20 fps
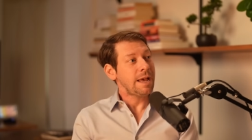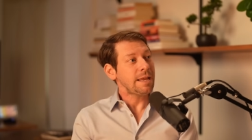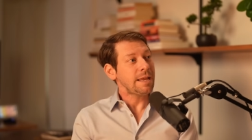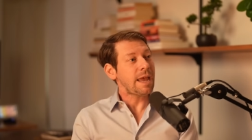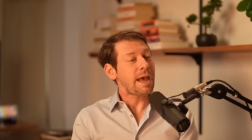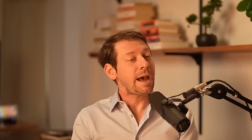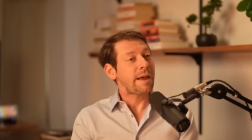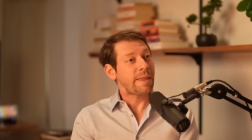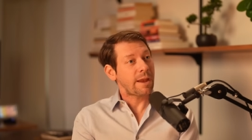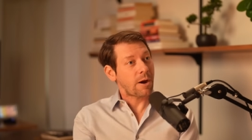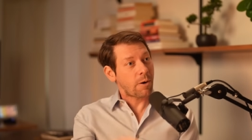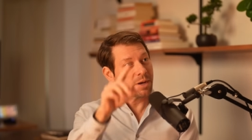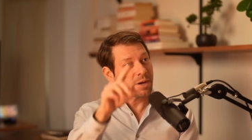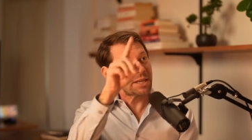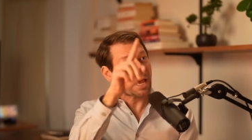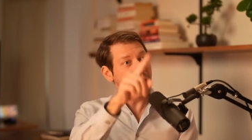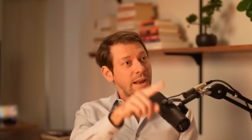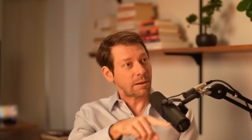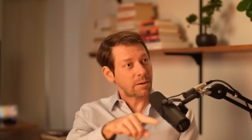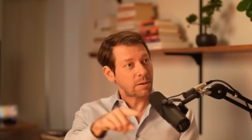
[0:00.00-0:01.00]
Yeah, and they
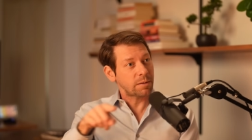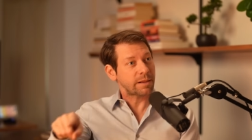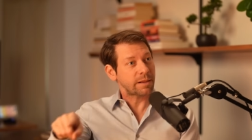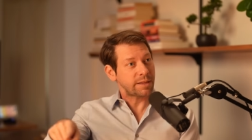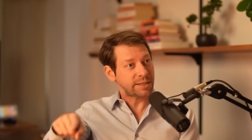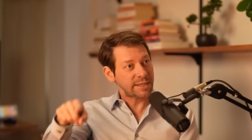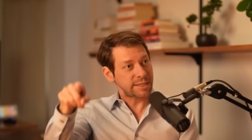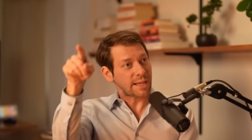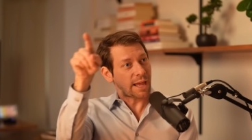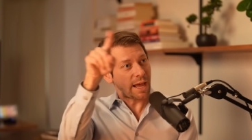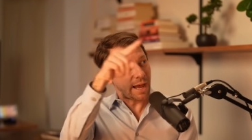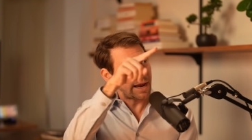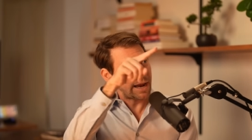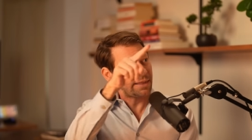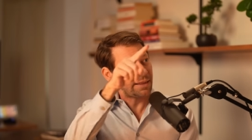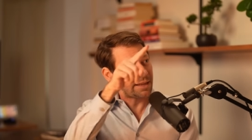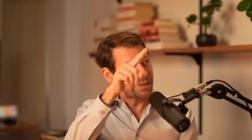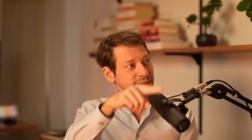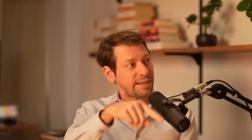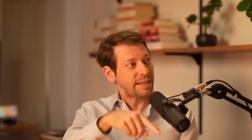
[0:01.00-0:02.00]
always had a the
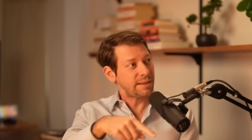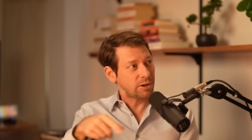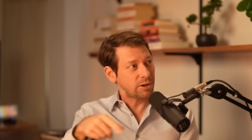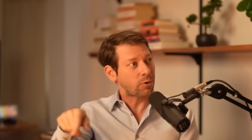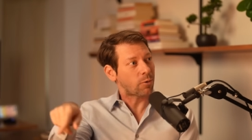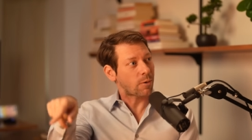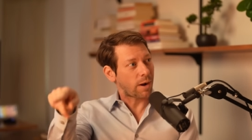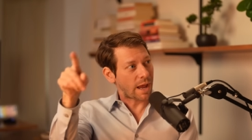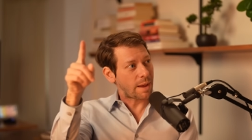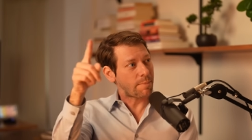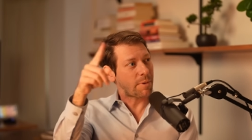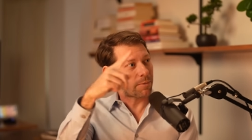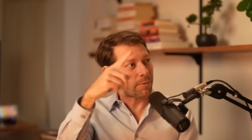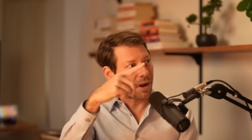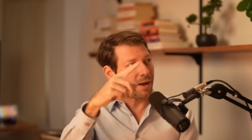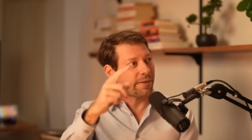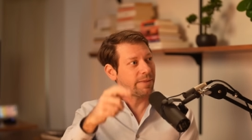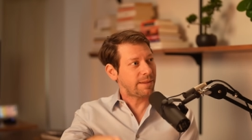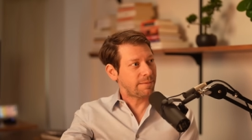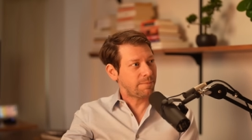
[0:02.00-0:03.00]
sign that said the crime
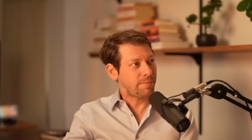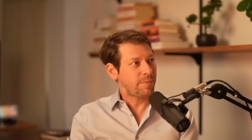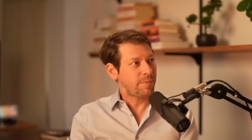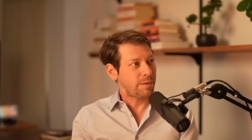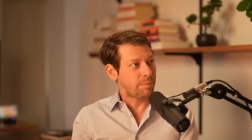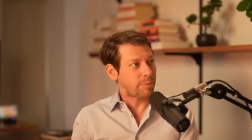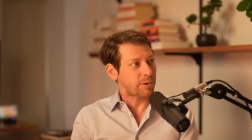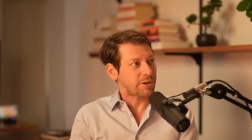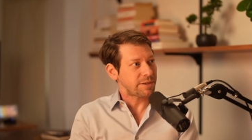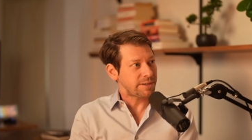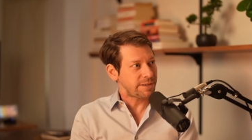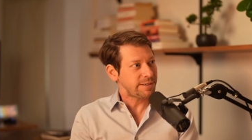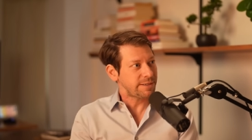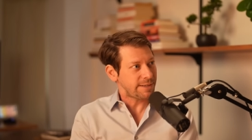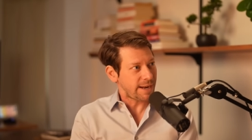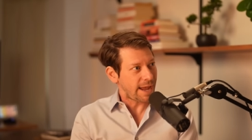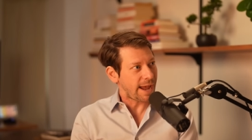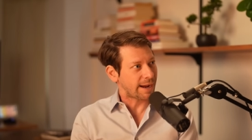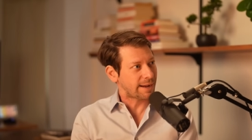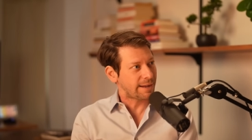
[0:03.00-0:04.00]
around the, the
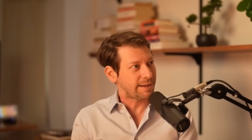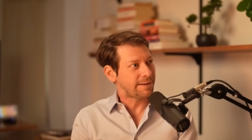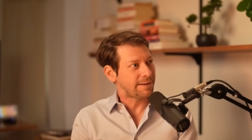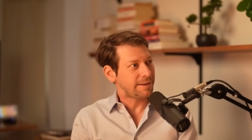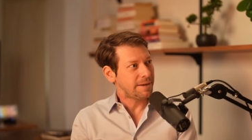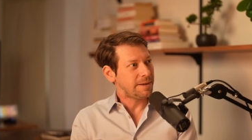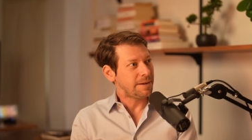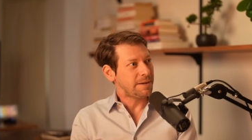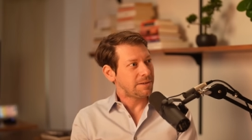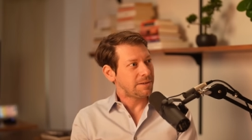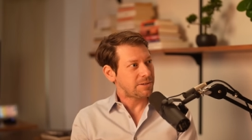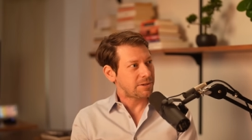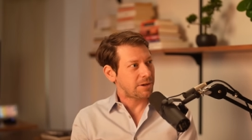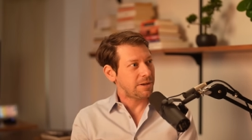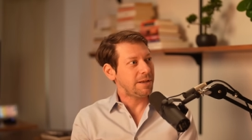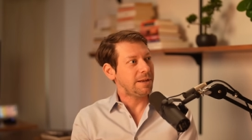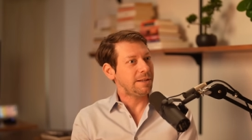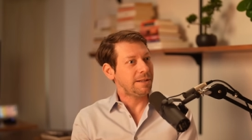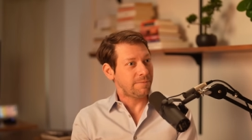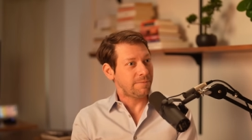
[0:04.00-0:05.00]
person's neck. Right. So
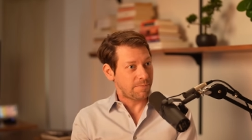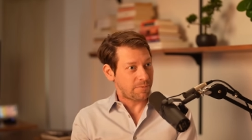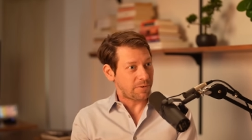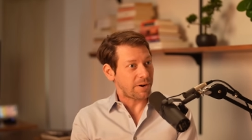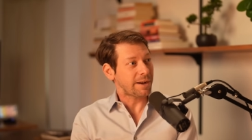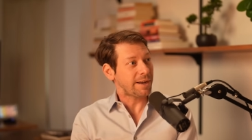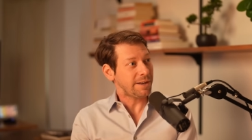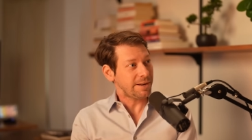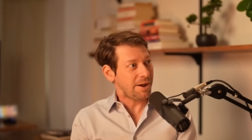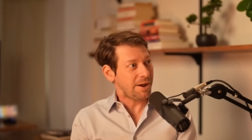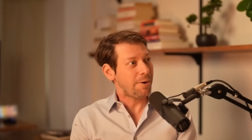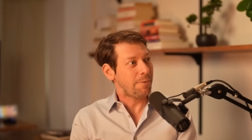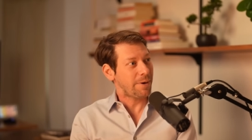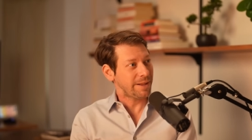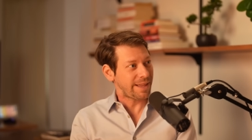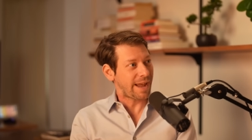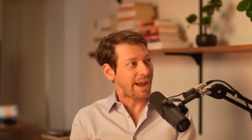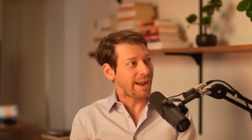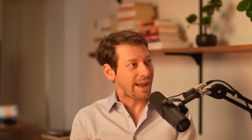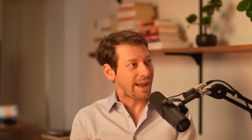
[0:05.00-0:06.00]
you'd fucking know
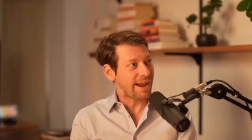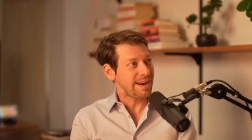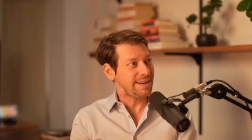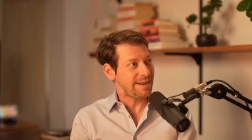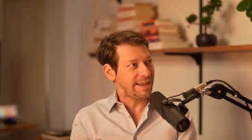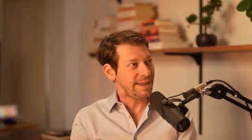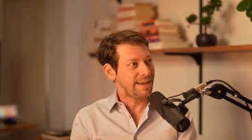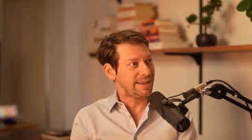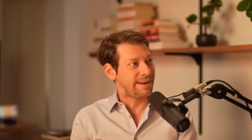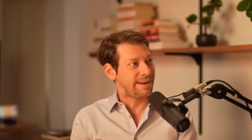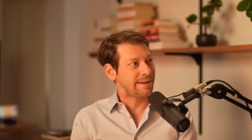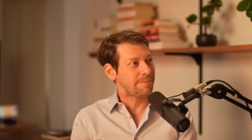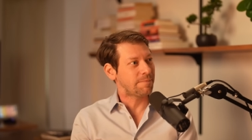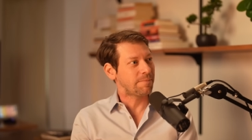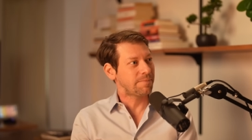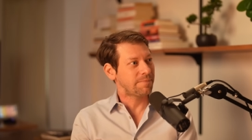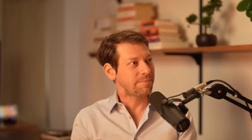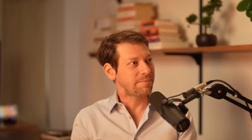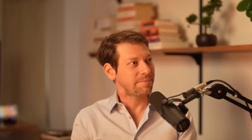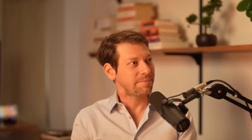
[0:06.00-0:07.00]
what that guy did.
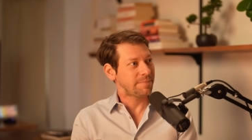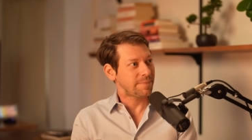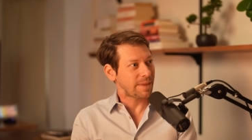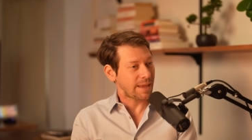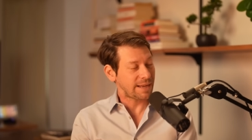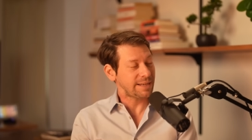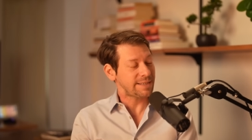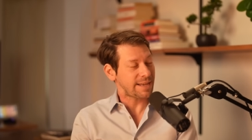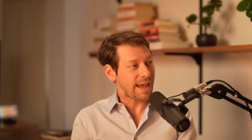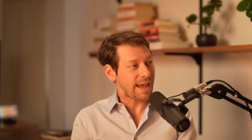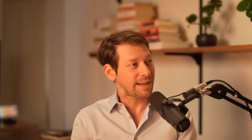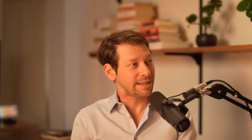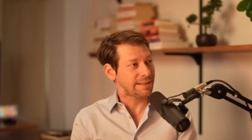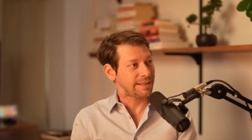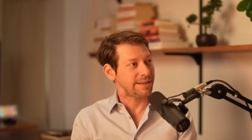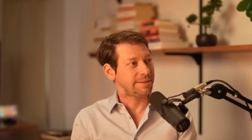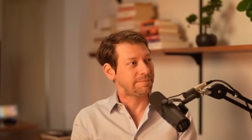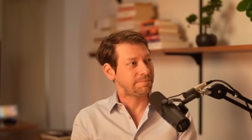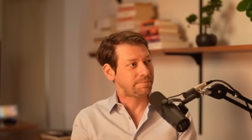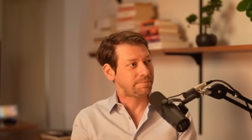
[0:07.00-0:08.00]
Yeah.
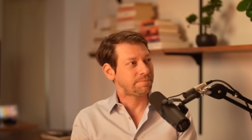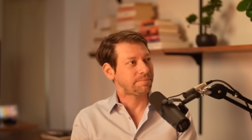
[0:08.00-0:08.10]
Exactly.